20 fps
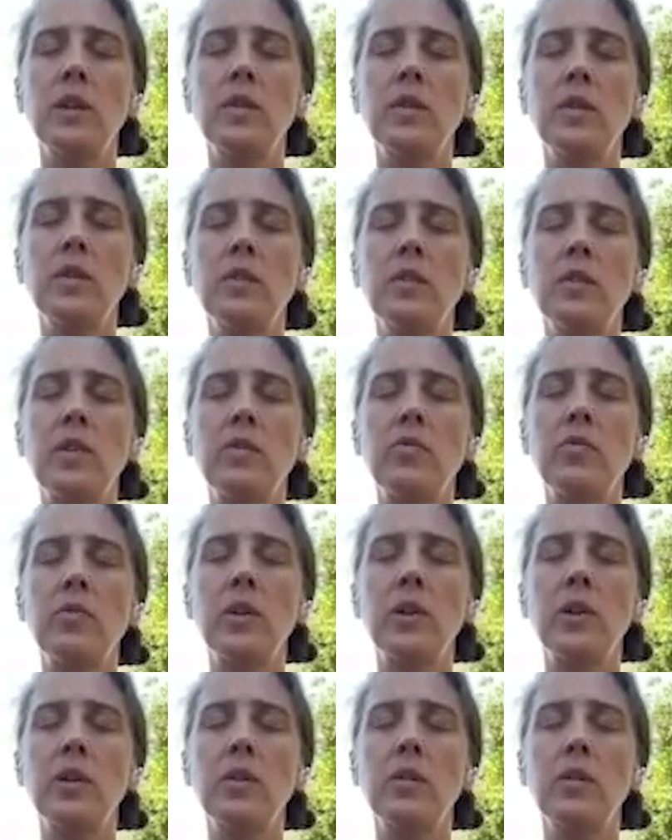in the
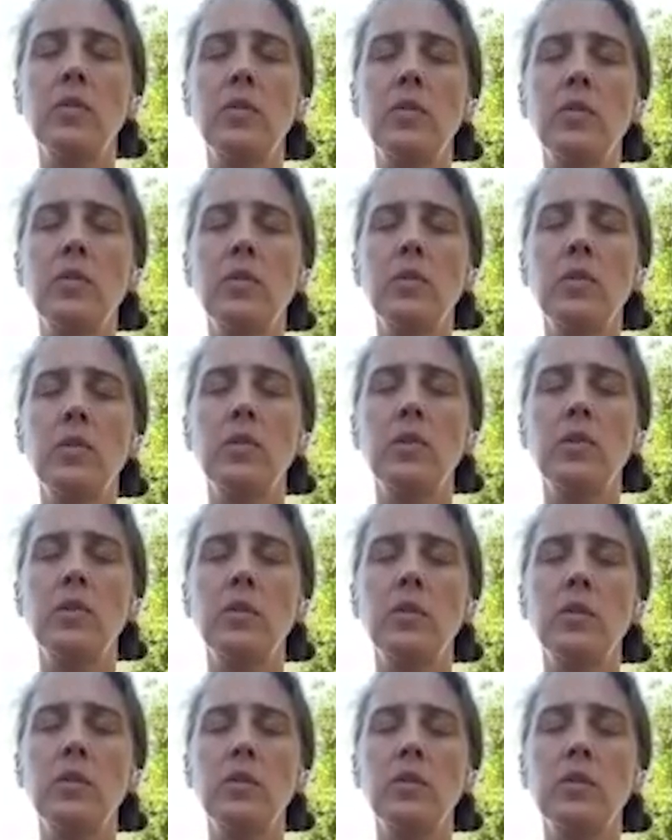suffering,
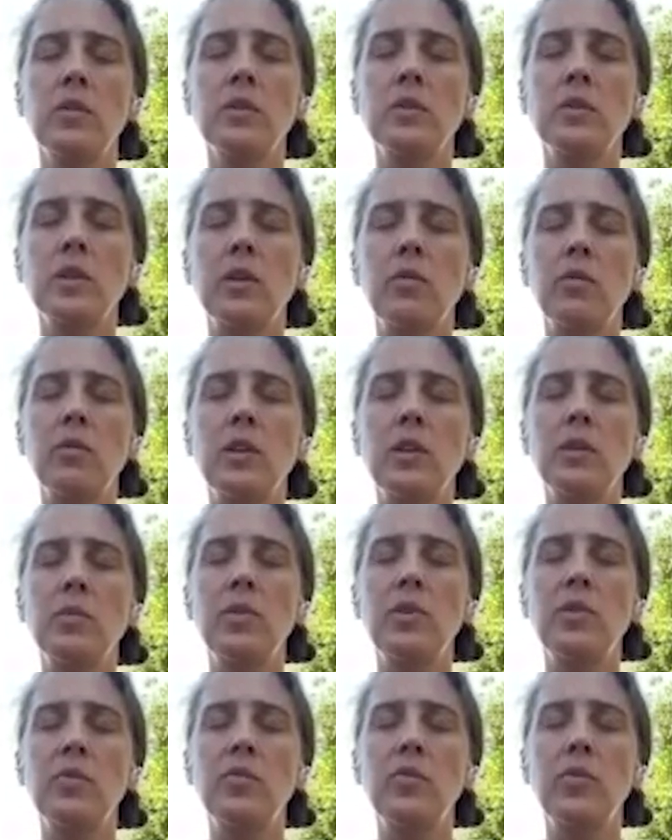just like we
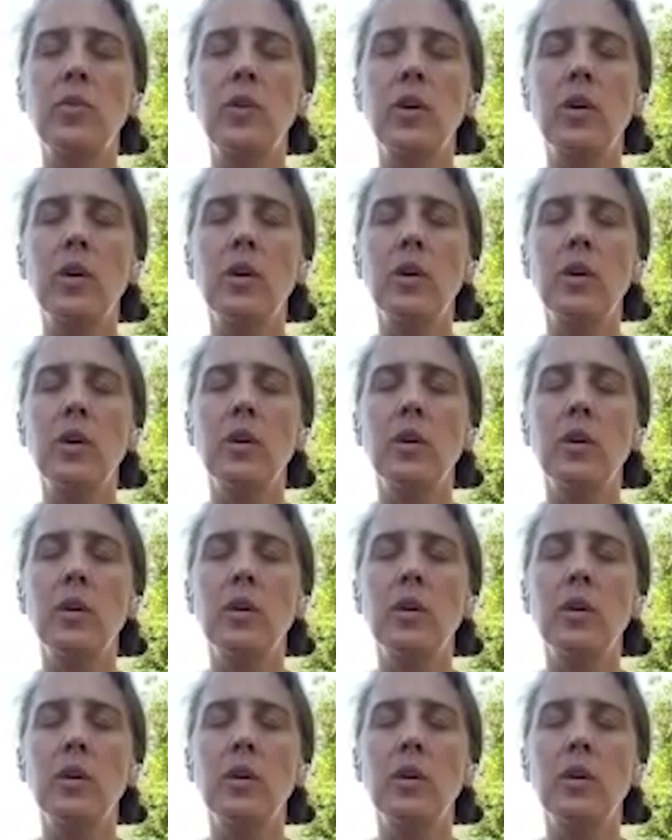did before,